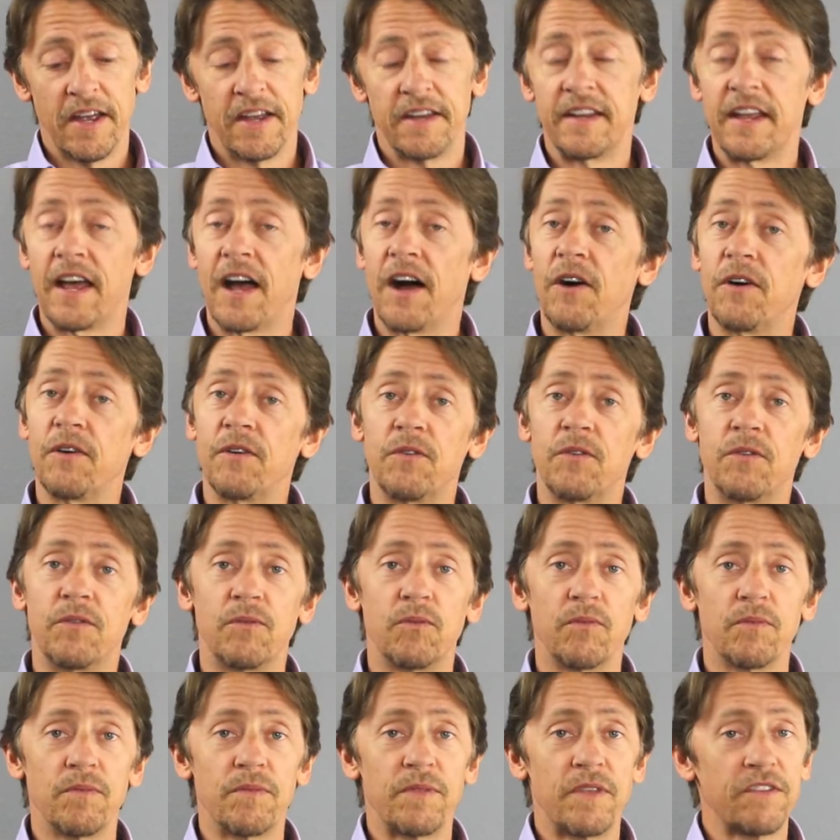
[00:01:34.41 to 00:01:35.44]
Now,
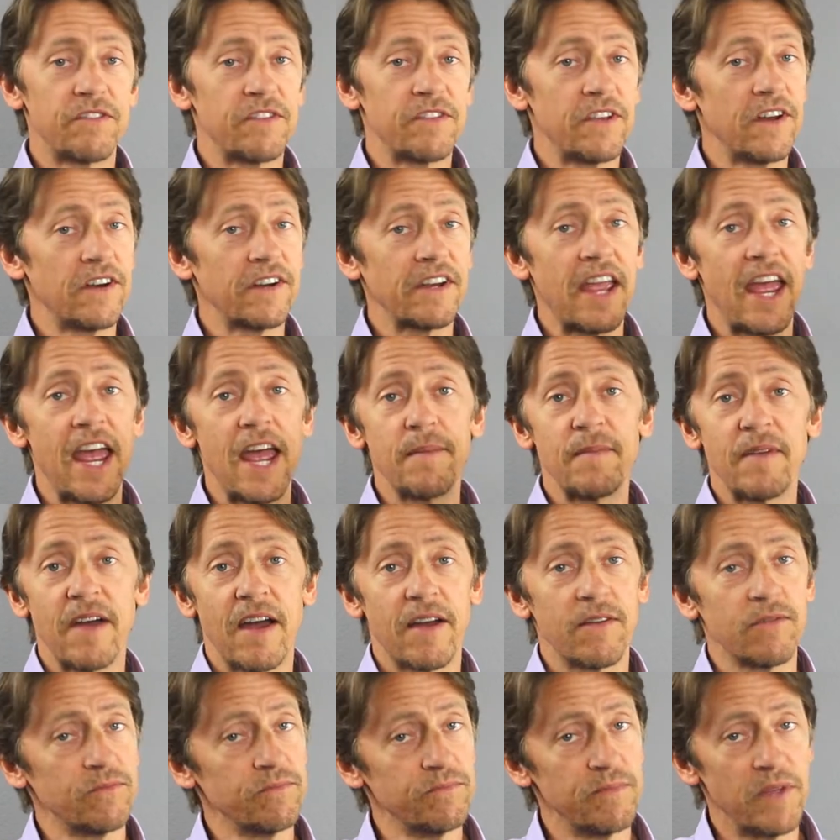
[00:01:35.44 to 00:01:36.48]
this year game,
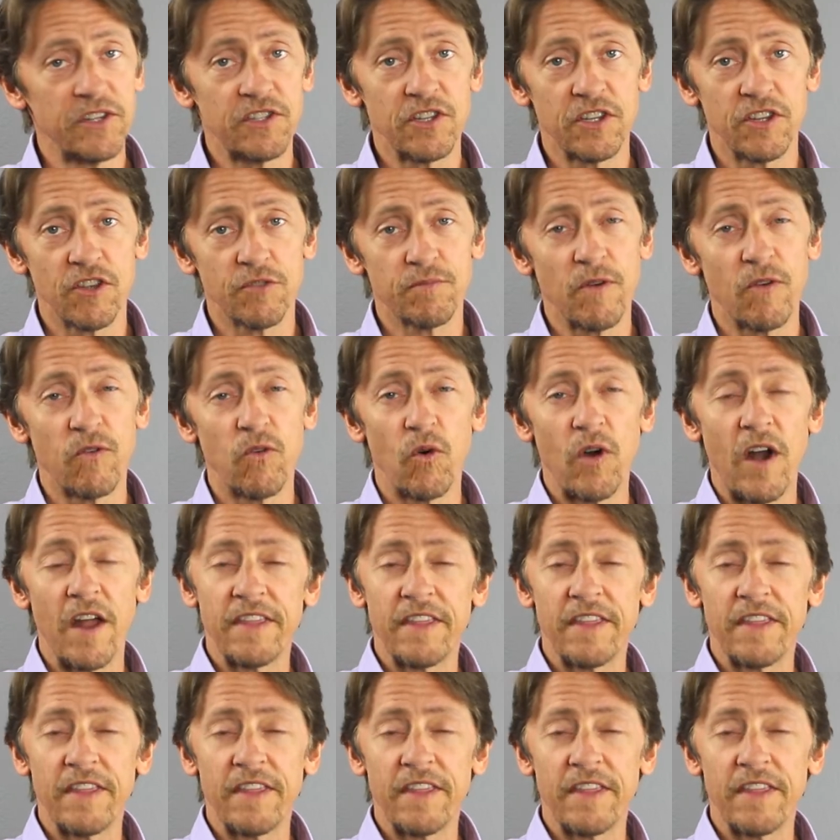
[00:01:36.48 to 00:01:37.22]
I've mentioned this before,